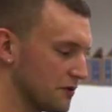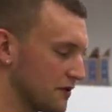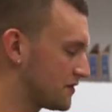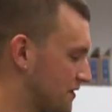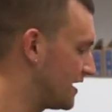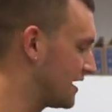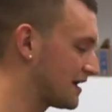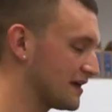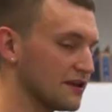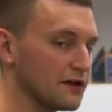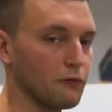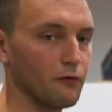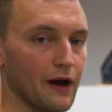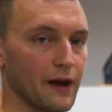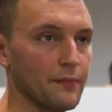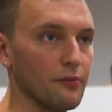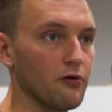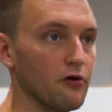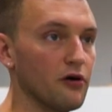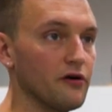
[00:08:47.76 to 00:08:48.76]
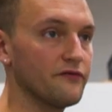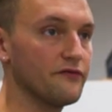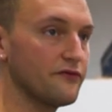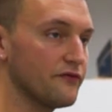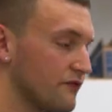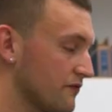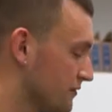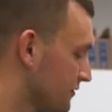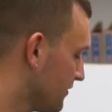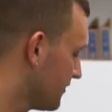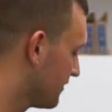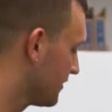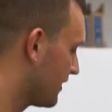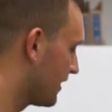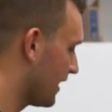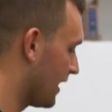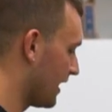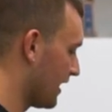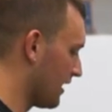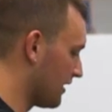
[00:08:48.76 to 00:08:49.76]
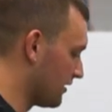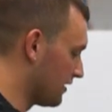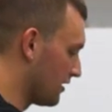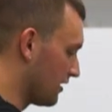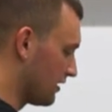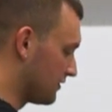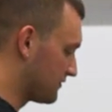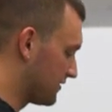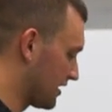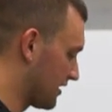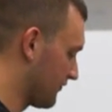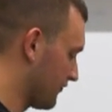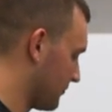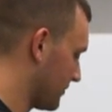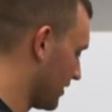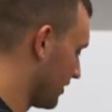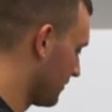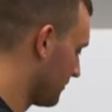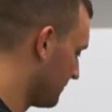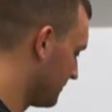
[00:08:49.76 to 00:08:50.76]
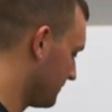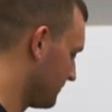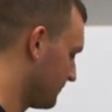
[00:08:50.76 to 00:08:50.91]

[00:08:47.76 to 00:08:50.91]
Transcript: with taking the wiper off and uh, take it from there.